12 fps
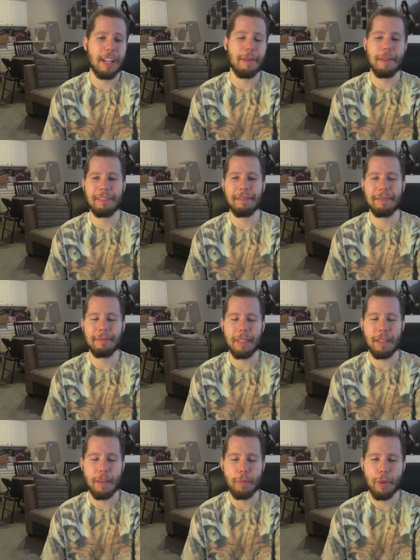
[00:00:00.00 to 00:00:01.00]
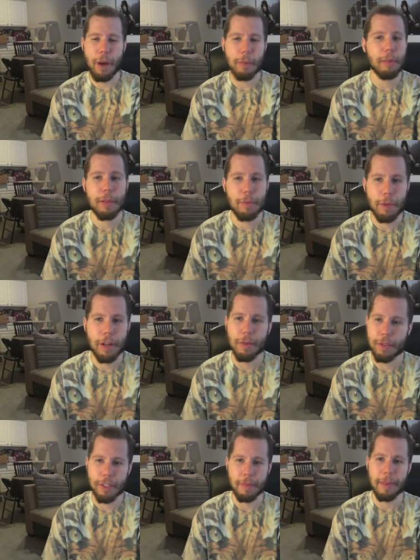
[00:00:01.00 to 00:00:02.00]
I mean, they, they probably
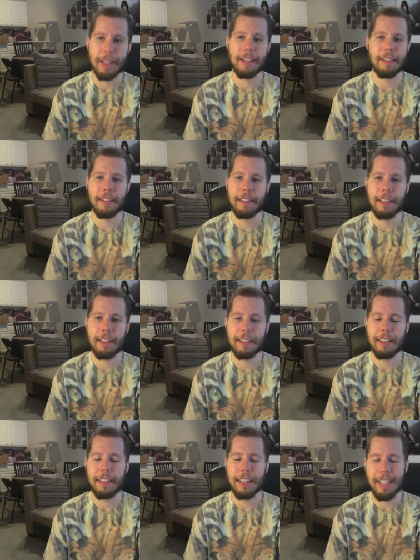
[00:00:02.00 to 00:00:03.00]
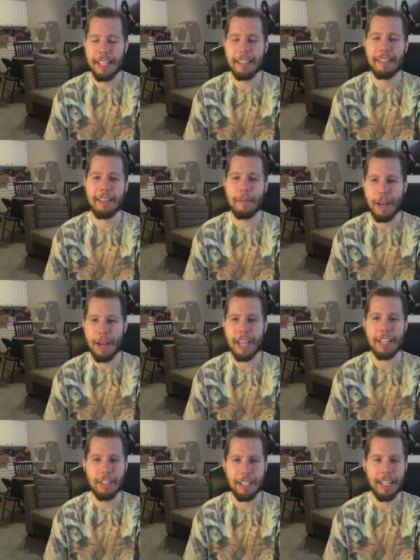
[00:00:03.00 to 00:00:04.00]
will just because it's a, a easy
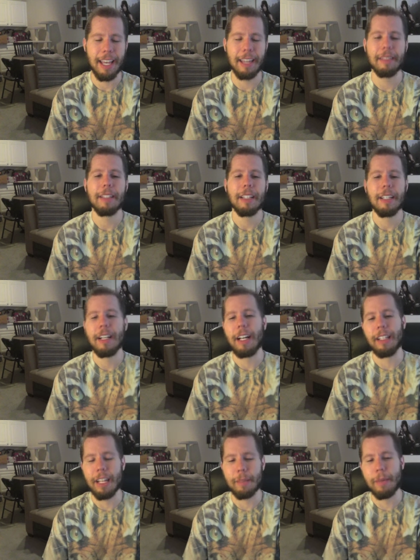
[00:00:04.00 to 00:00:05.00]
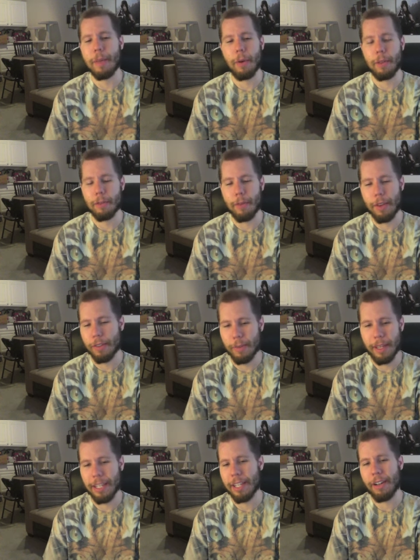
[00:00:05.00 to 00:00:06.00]
way to get a lot of people on the
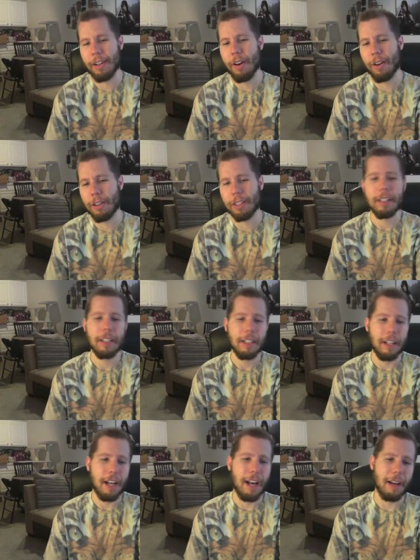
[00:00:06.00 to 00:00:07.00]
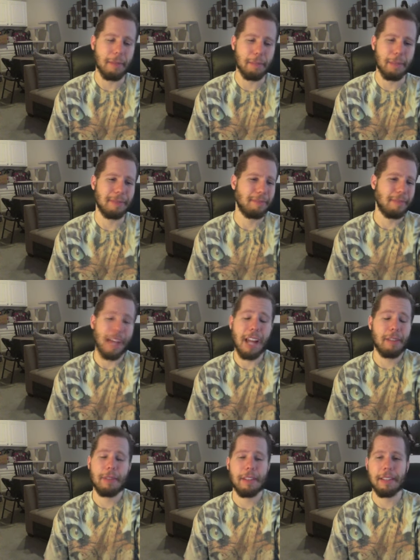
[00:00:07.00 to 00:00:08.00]
WrestleMania card. Um, but I
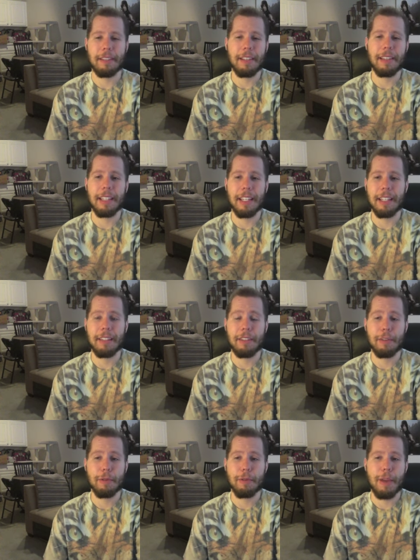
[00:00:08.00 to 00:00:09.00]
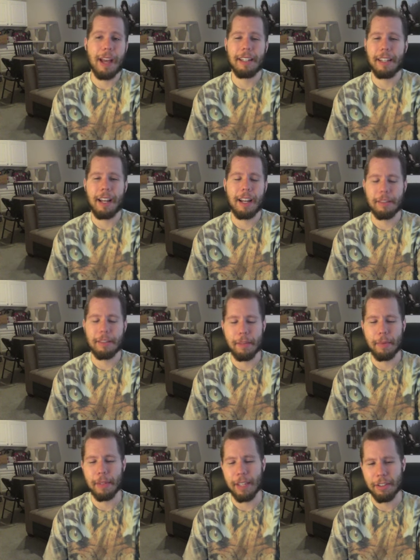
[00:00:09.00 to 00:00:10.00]
don't really see the need to add any kind of
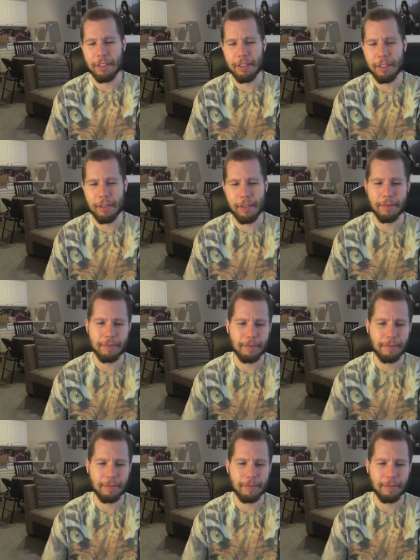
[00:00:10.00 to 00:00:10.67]
stipulation to it.